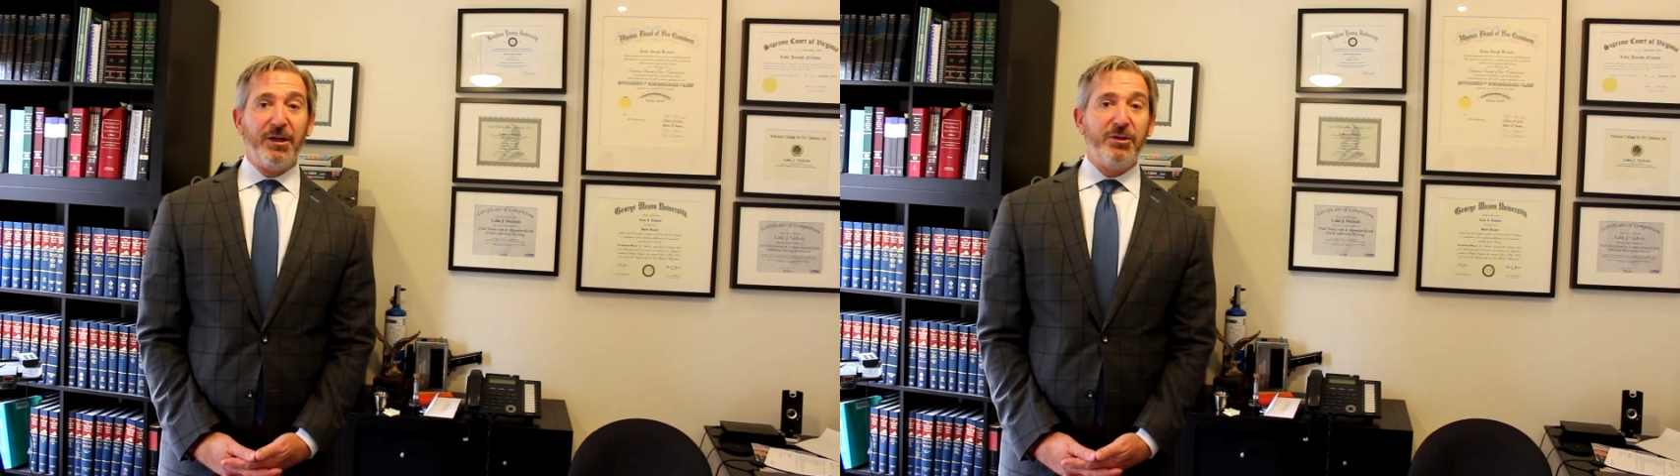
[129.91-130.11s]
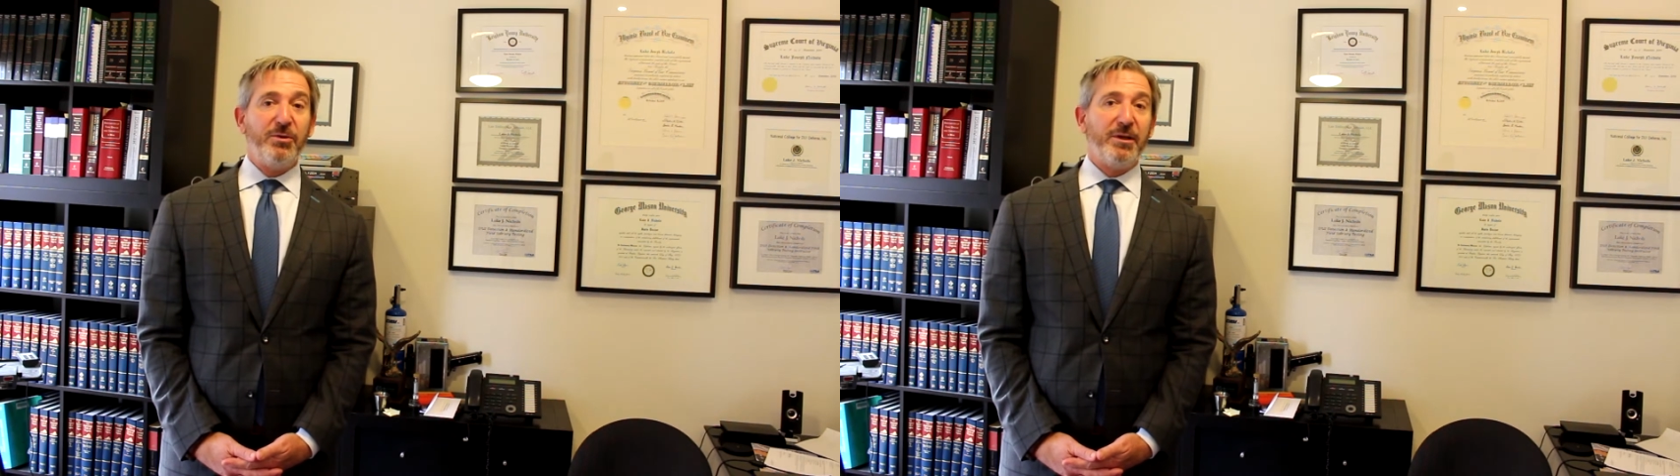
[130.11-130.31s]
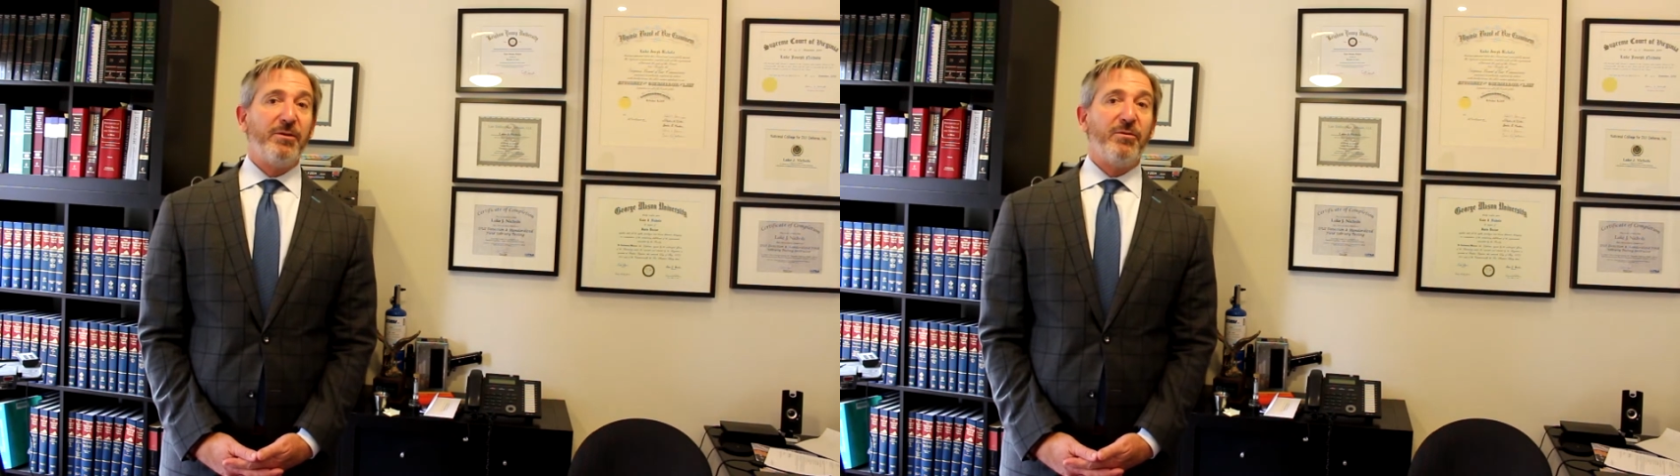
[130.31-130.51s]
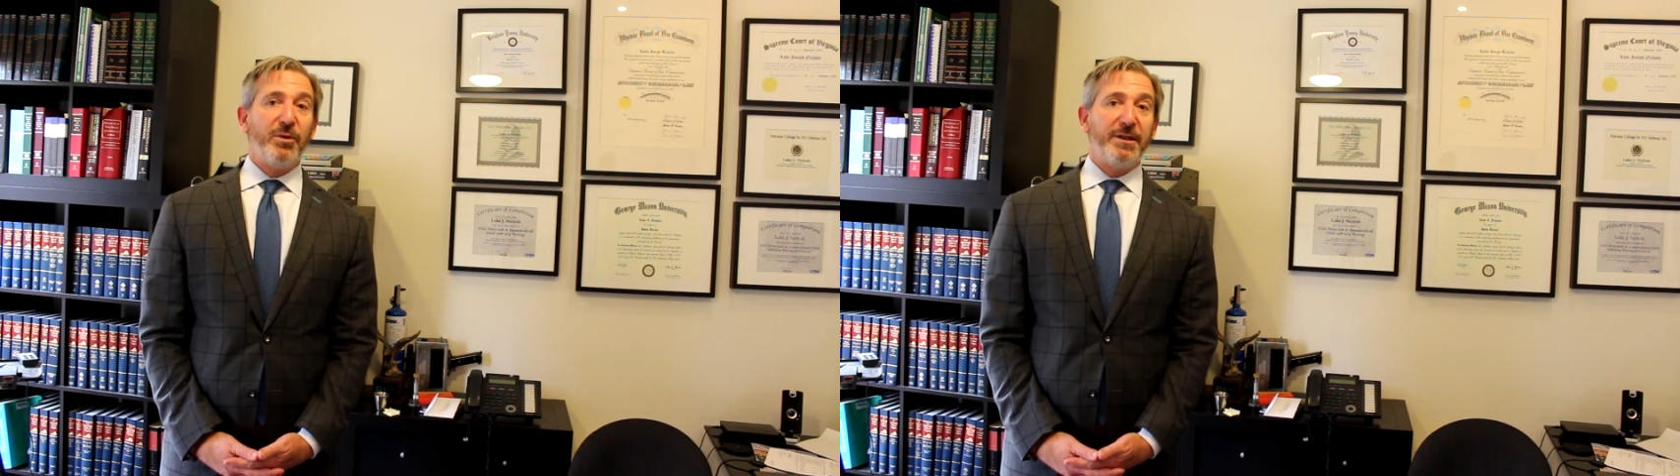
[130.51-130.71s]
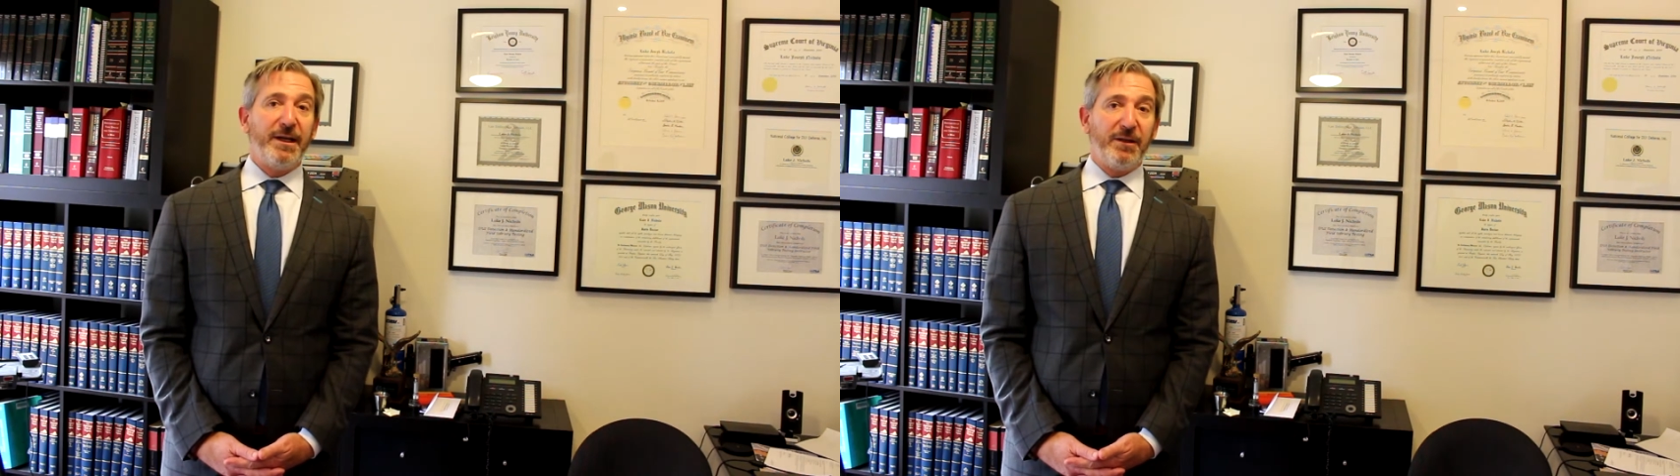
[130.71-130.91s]
you can
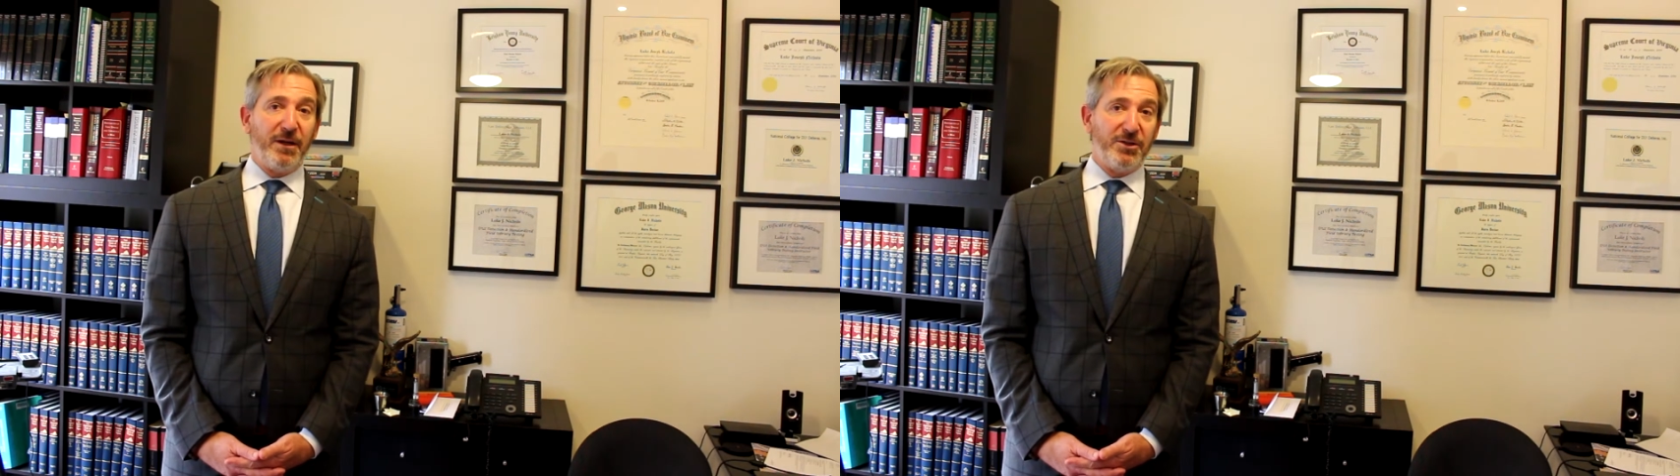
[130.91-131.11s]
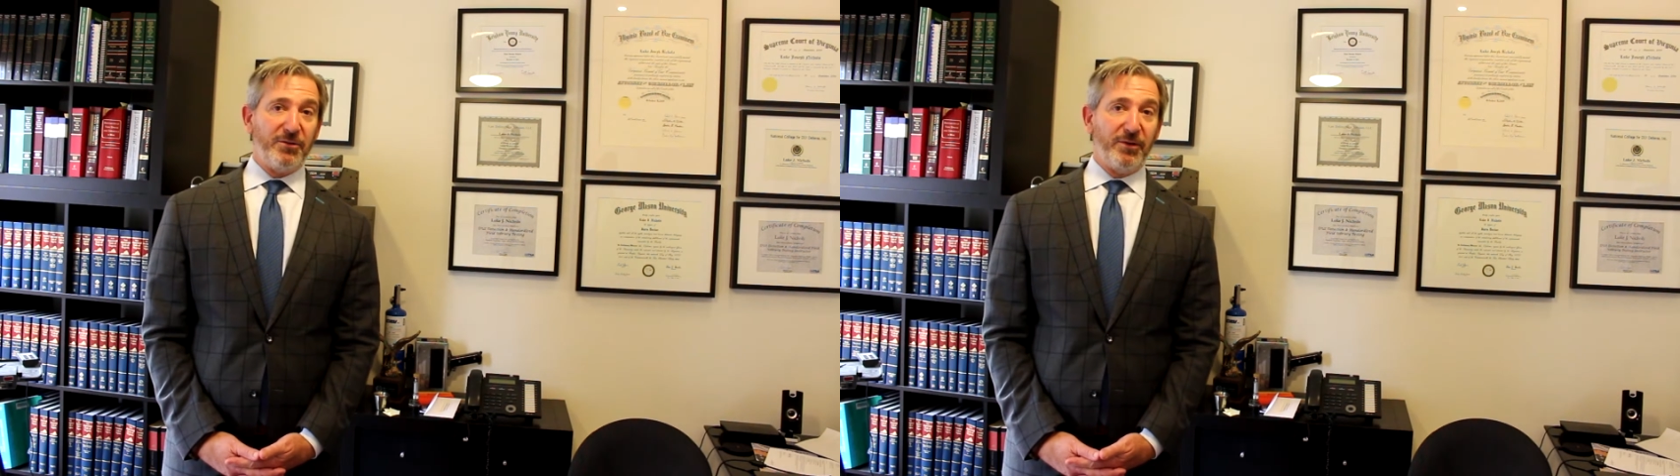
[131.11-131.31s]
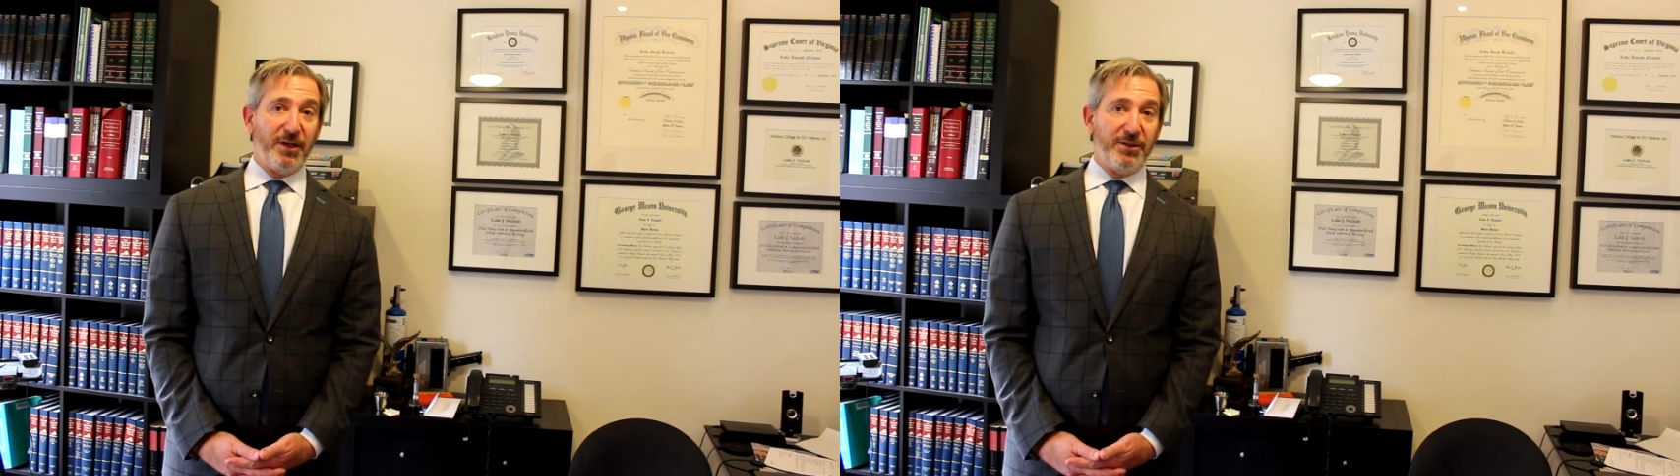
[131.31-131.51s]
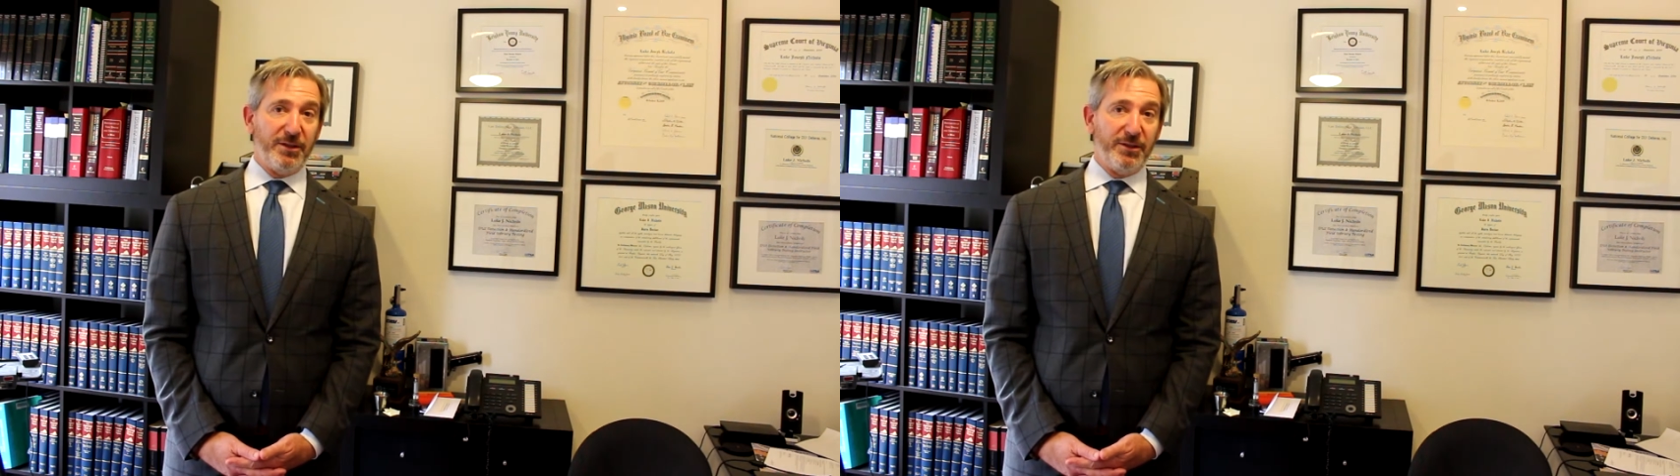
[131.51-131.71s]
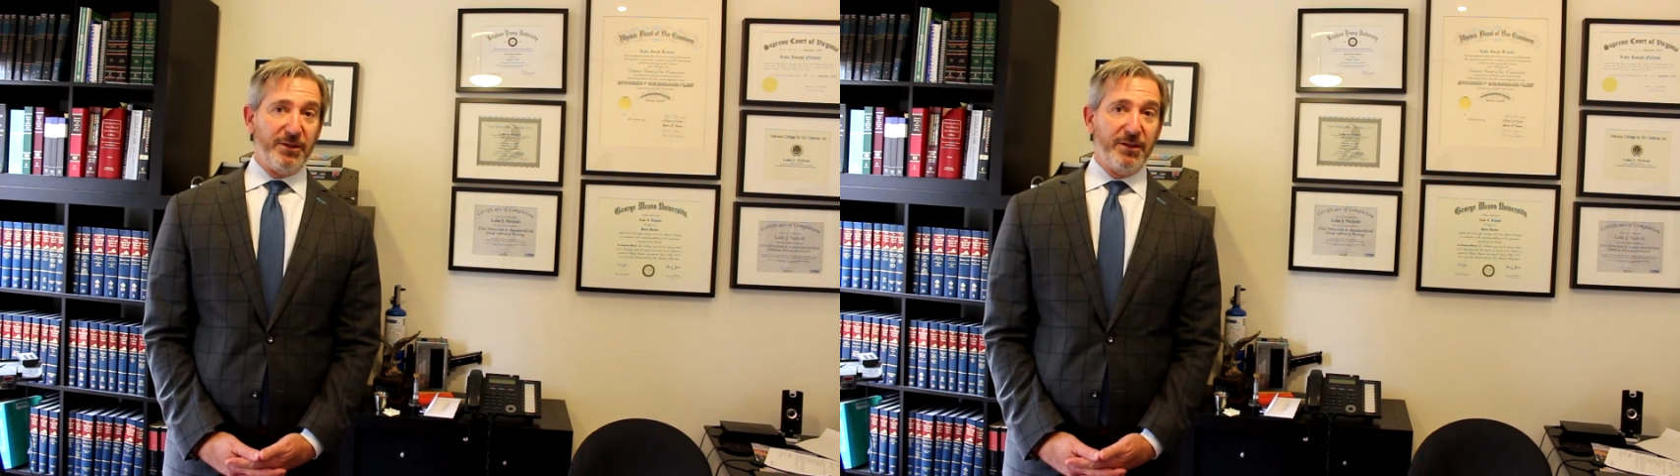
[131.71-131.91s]
avoid that loss of
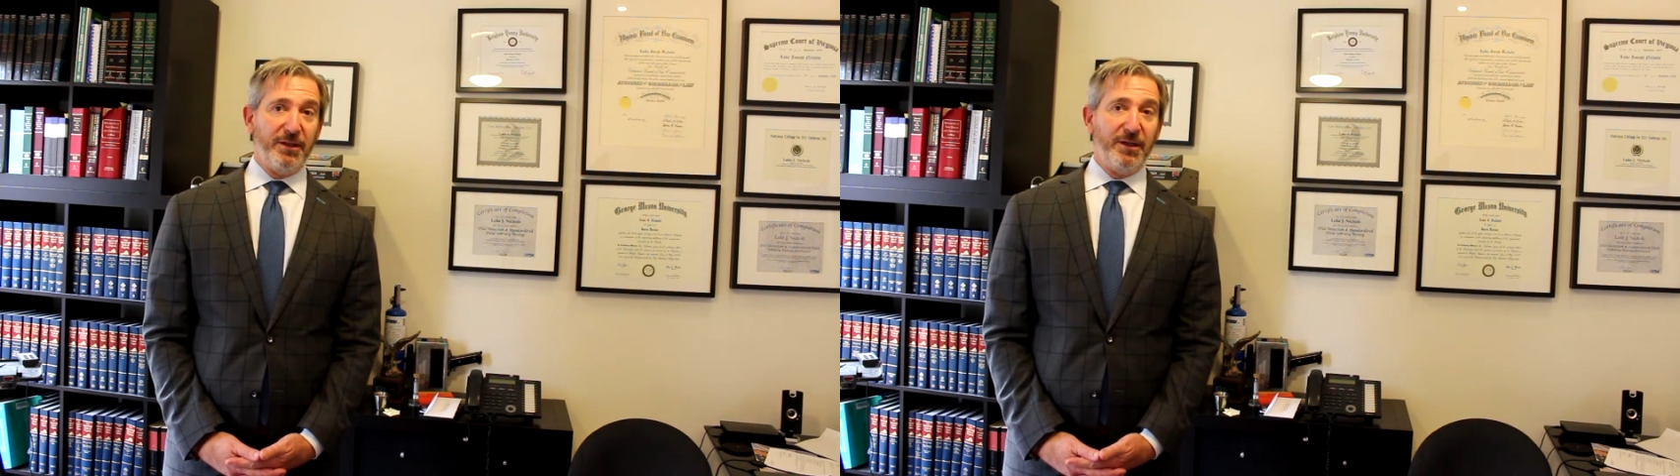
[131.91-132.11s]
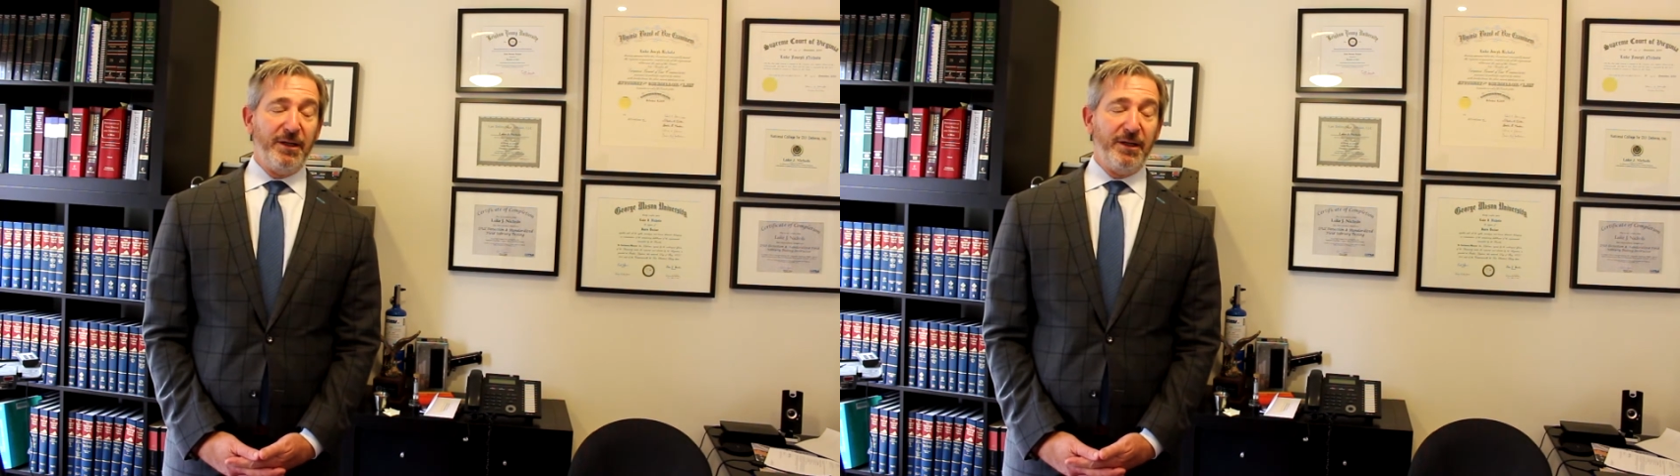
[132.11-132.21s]
license.